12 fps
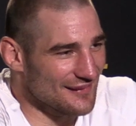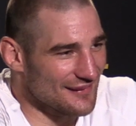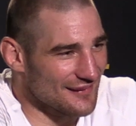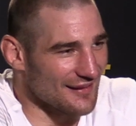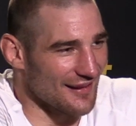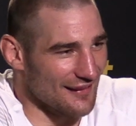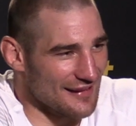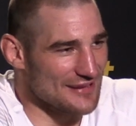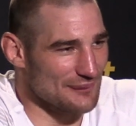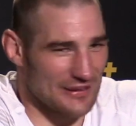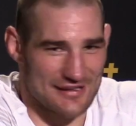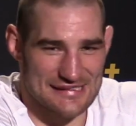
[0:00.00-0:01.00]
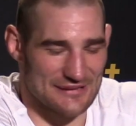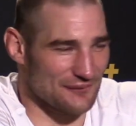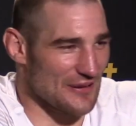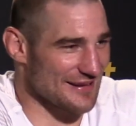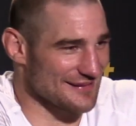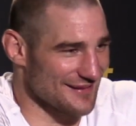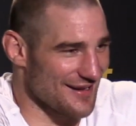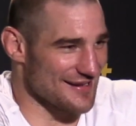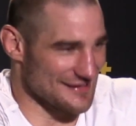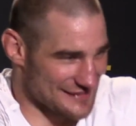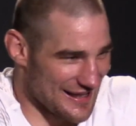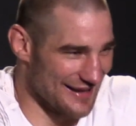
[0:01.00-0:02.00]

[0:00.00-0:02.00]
Yeah, it's because he fucking does.